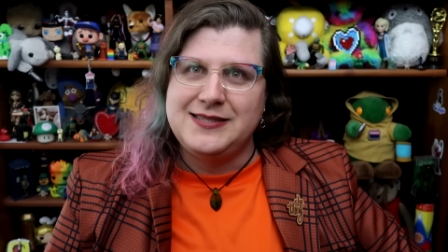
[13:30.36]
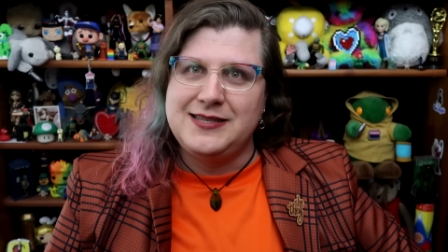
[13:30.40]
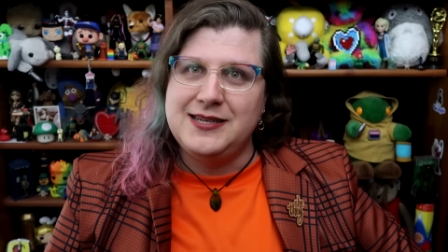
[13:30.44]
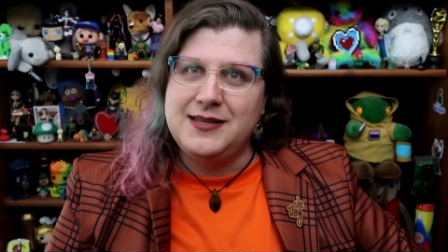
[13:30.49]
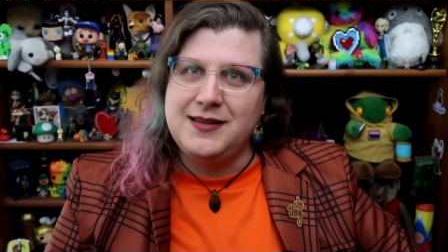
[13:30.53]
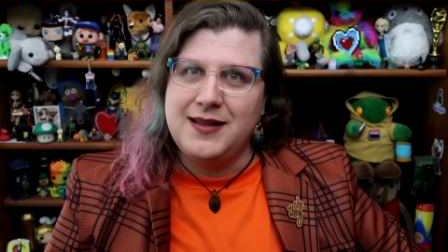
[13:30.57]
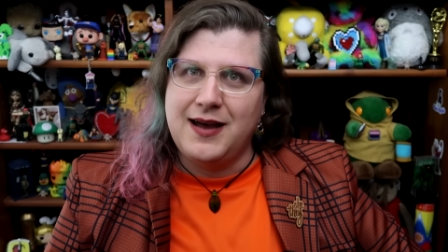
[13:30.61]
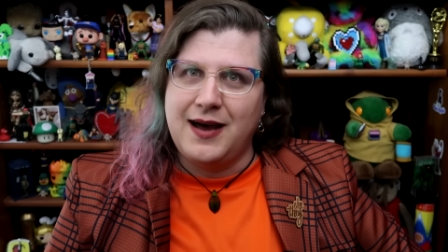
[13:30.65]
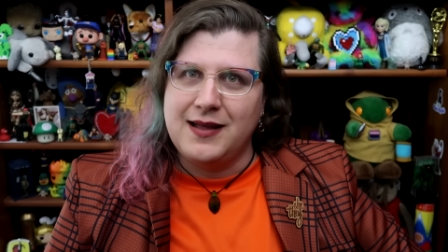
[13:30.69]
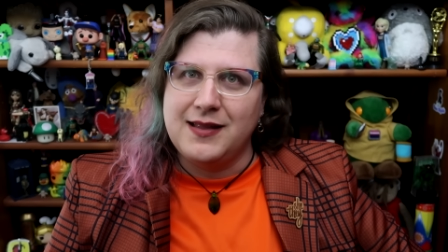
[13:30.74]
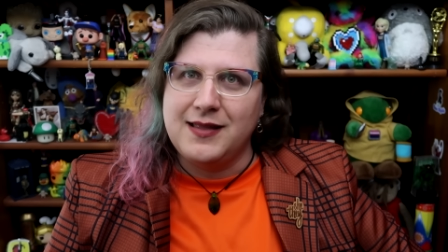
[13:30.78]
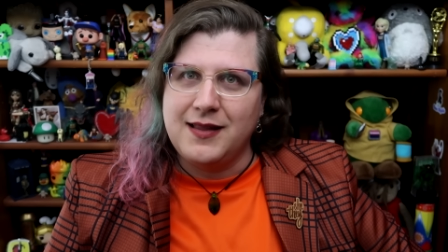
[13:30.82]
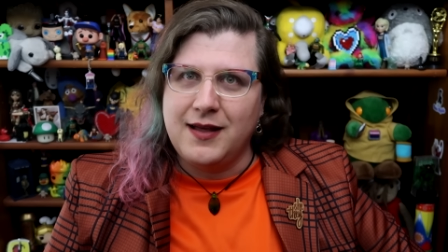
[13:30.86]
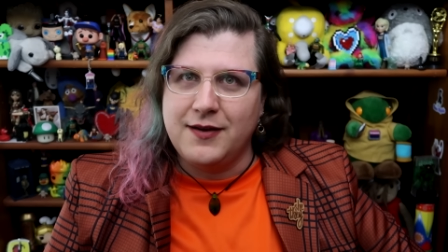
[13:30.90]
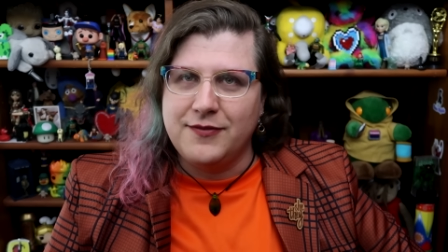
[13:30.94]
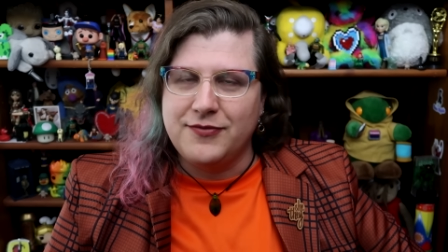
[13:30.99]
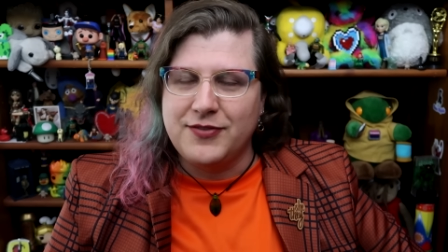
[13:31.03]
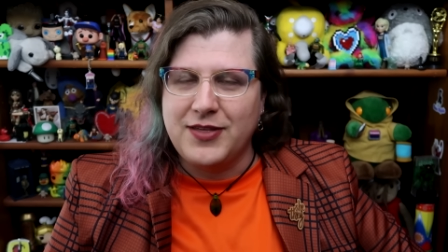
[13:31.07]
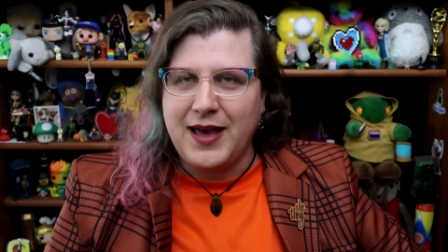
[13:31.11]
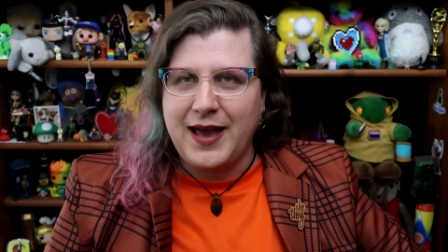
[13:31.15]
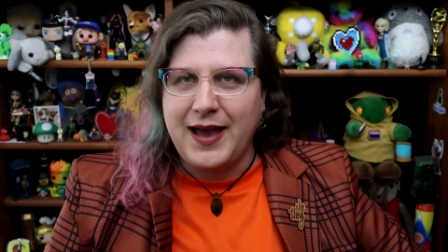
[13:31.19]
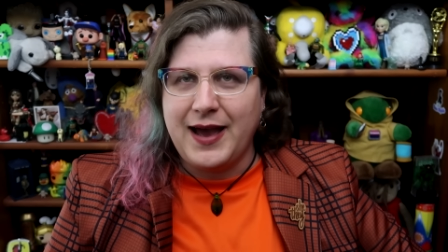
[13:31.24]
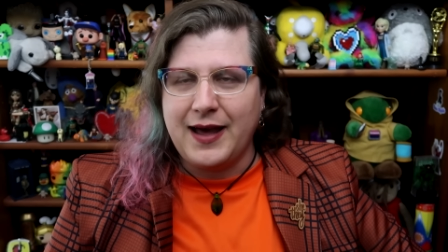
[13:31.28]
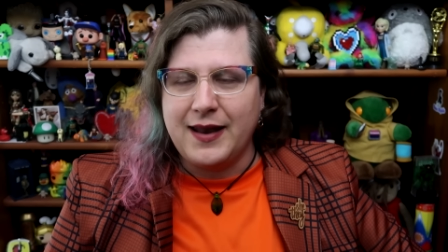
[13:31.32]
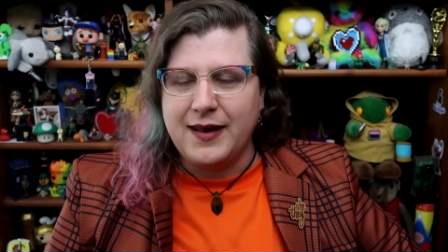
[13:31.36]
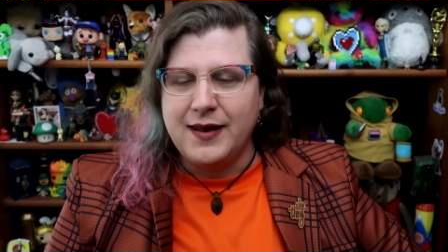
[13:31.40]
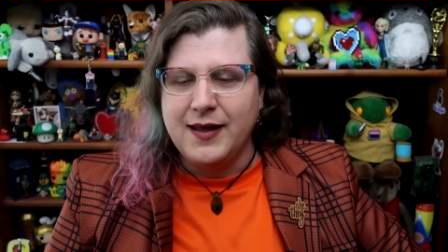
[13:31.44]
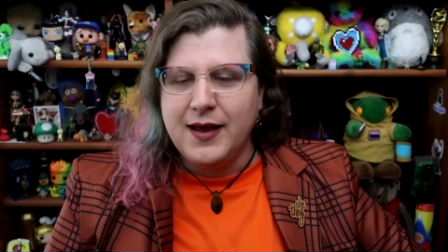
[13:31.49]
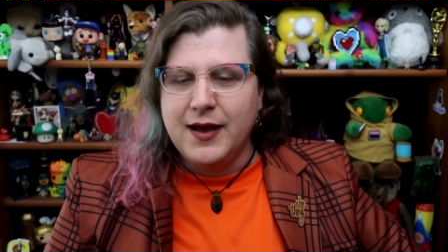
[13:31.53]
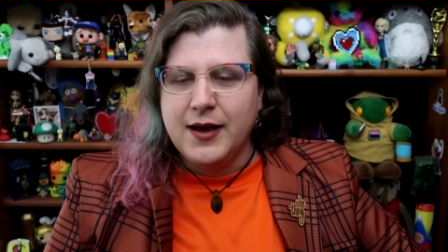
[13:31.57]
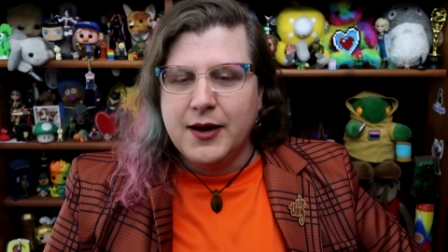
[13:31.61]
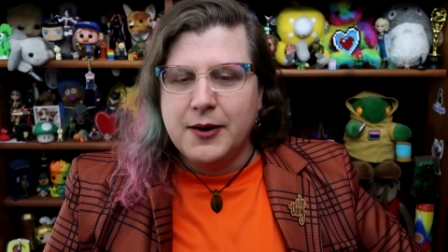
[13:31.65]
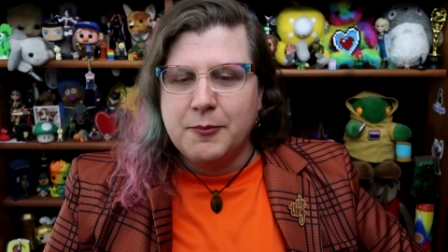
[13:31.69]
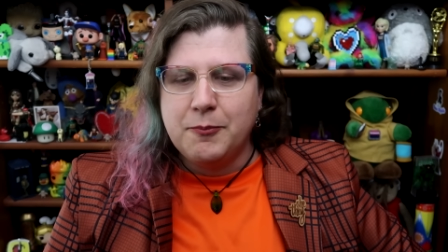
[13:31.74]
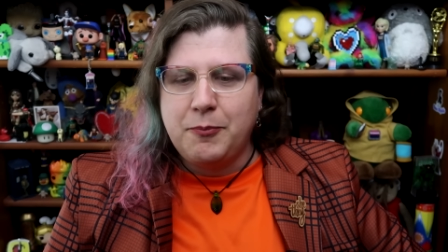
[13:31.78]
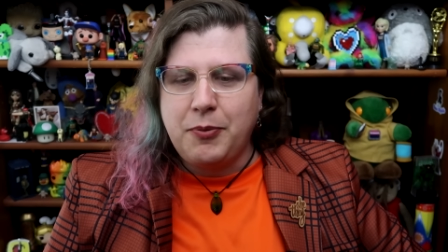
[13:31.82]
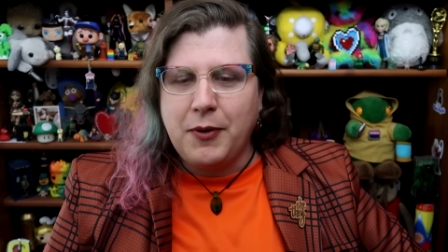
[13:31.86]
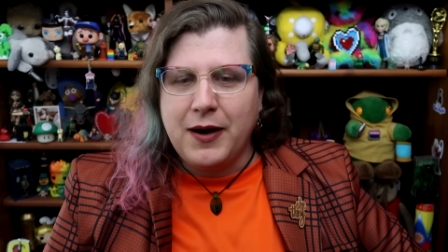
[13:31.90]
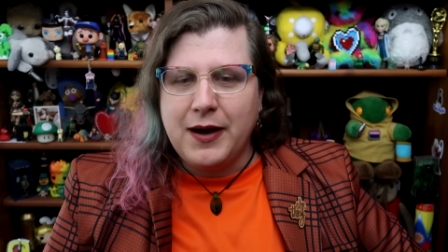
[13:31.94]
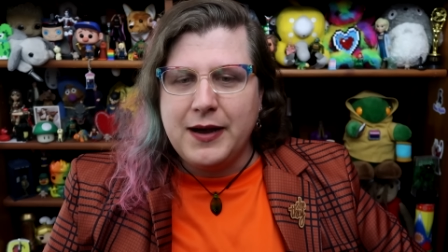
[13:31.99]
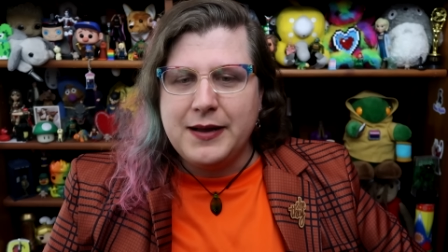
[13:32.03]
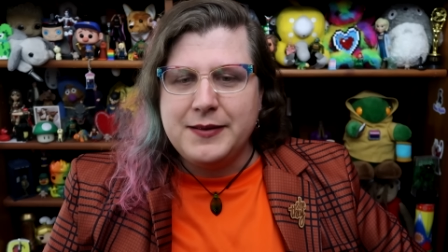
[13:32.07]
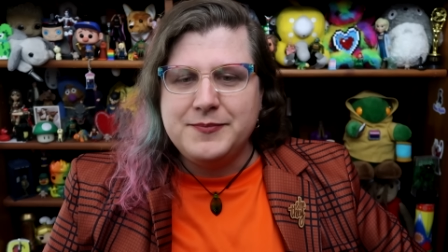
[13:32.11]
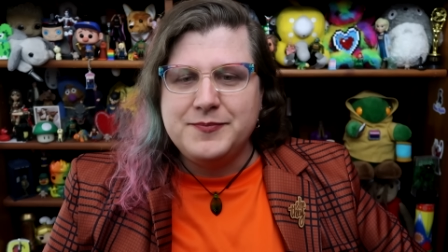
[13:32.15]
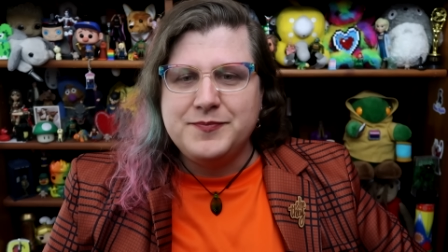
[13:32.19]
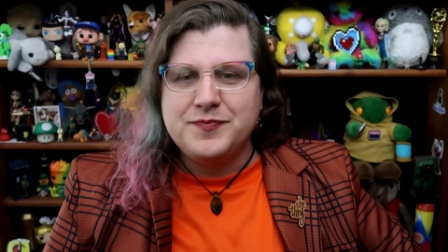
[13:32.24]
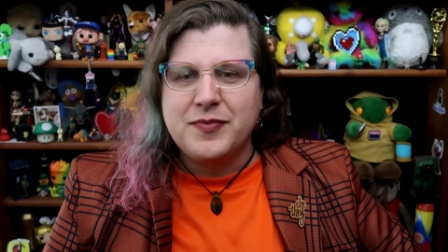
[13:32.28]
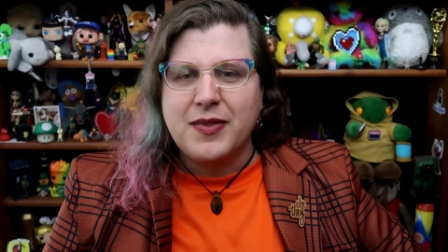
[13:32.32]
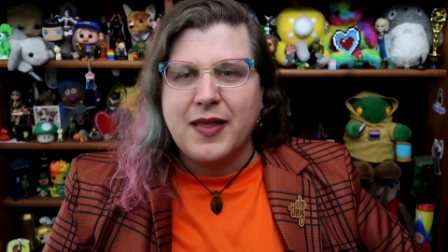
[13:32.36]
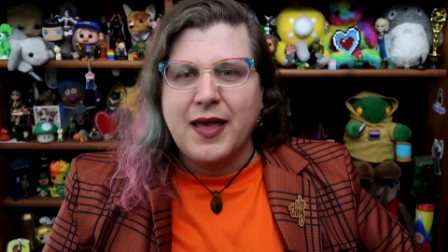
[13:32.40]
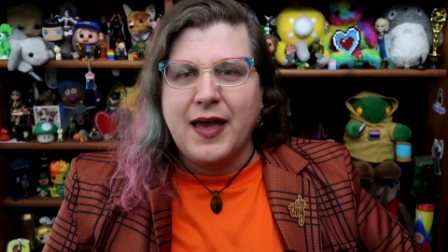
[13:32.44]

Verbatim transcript: Did not love that. But